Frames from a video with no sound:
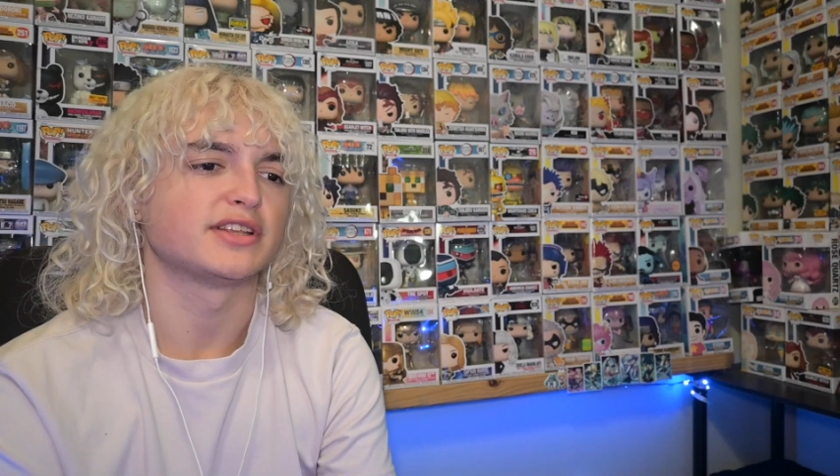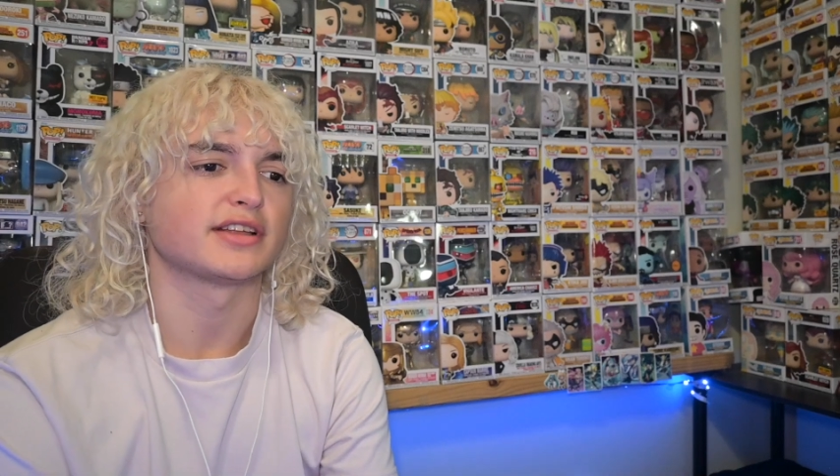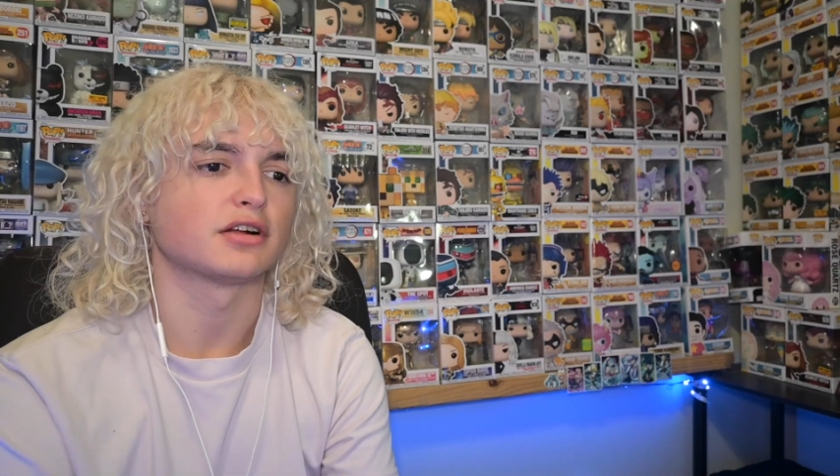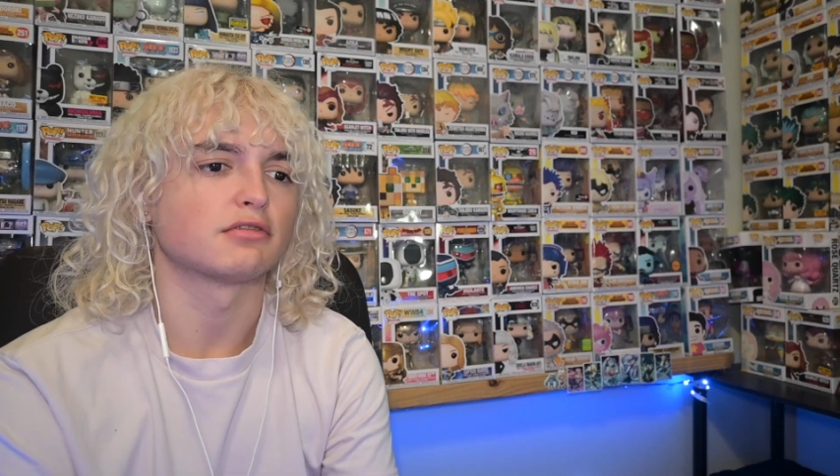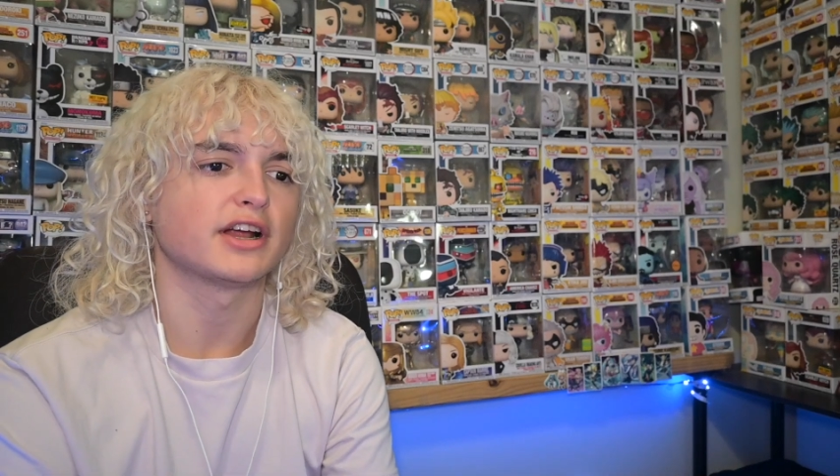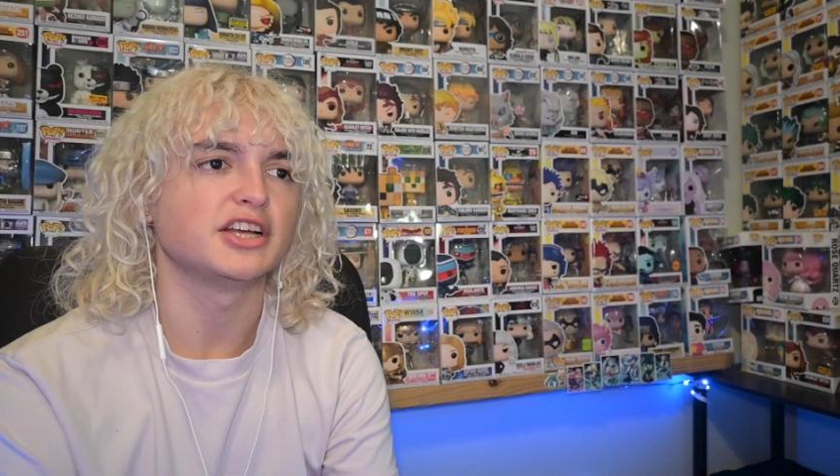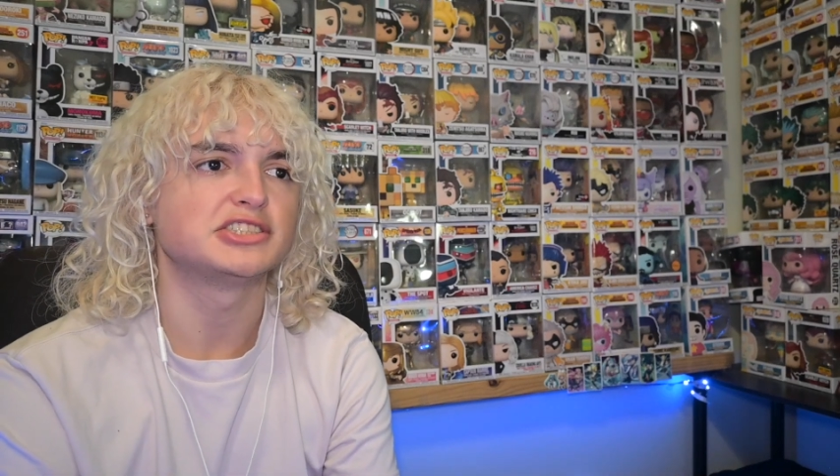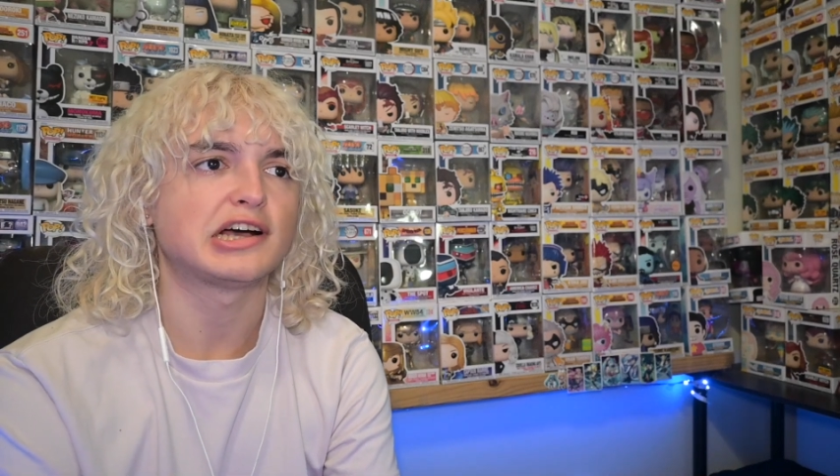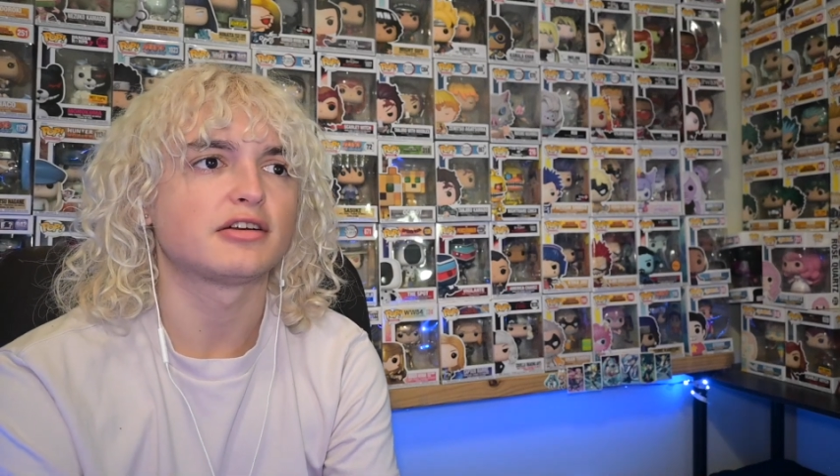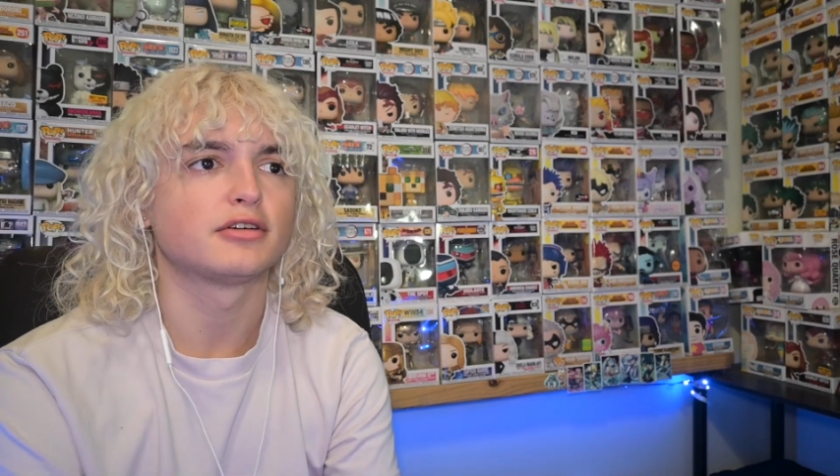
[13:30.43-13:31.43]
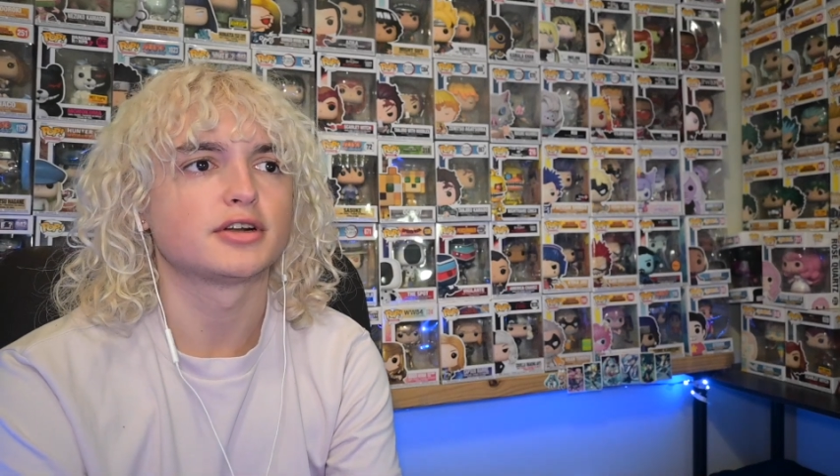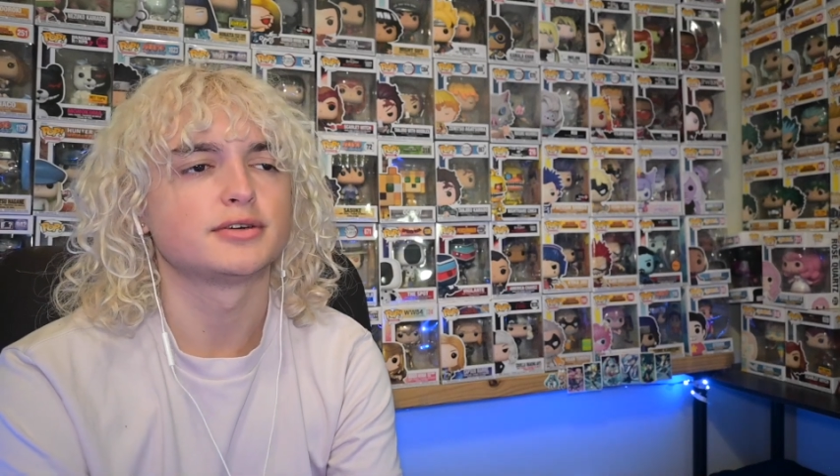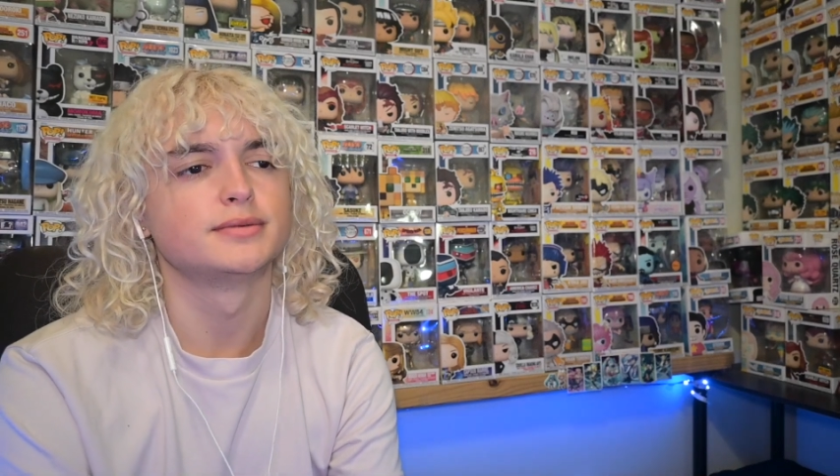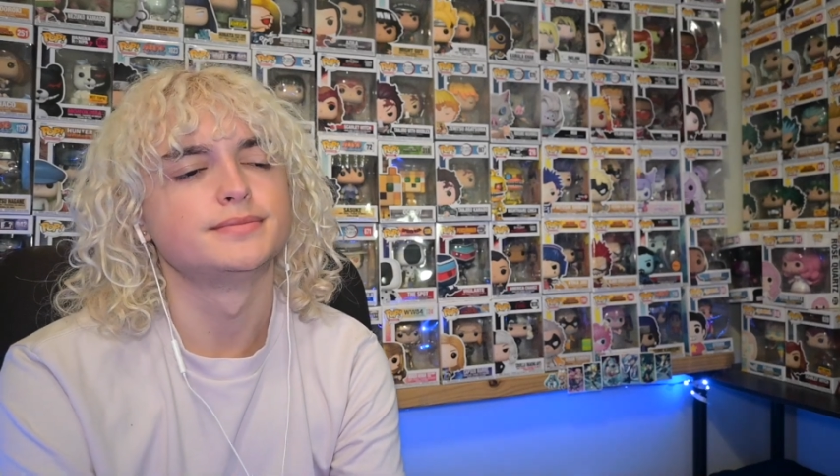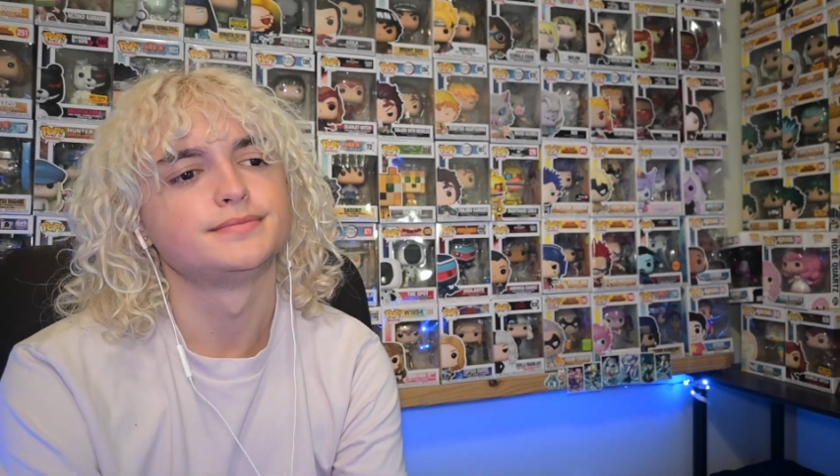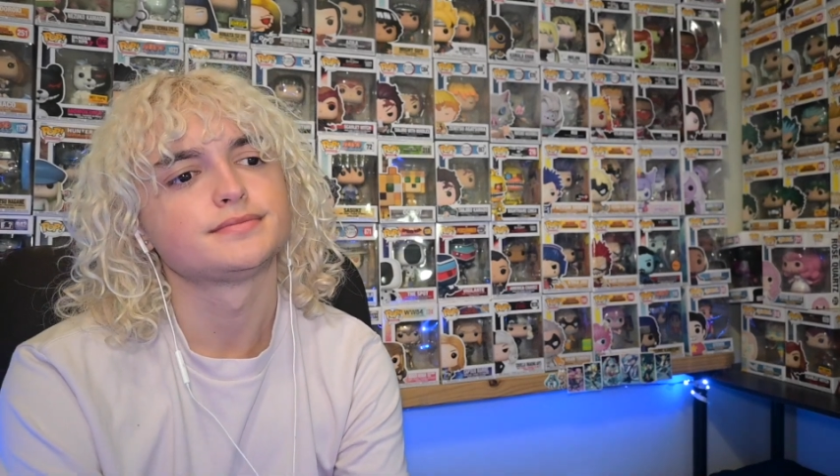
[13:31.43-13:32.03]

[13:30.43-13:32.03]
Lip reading: take their rage out on them.